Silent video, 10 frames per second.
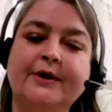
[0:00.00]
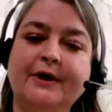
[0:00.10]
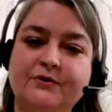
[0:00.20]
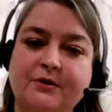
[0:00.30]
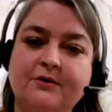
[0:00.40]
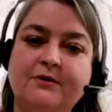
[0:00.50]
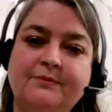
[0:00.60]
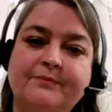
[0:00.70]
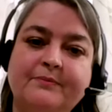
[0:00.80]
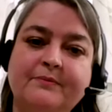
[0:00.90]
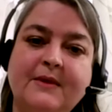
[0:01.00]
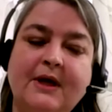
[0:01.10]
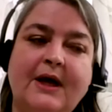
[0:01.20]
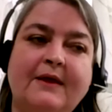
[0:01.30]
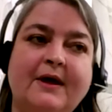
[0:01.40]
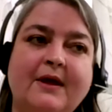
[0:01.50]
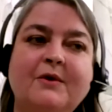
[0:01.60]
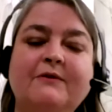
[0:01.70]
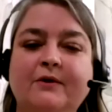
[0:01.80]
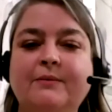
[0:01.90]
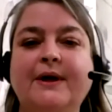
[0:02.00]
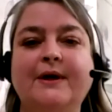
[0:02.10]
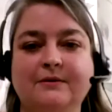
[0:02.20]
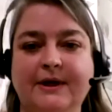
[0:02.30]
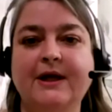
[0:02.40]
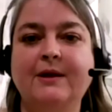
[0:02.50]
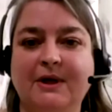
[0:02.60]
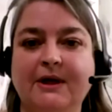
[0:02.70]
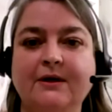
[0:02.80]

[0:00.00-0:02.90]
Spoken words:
circle, and they can be filled by anybody.